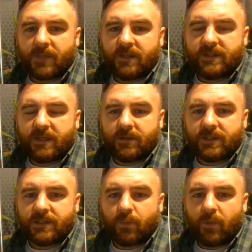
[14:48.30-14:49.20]

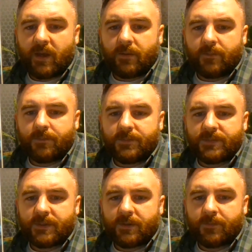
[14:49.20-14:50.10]
series as well.
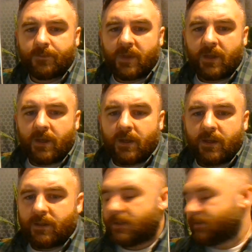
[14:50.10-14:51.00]
So
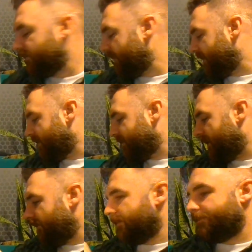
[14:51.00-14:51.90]
that's a fantastic
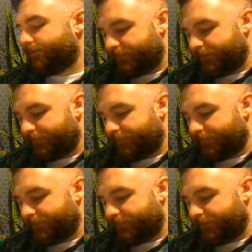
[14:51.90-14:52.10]
cover.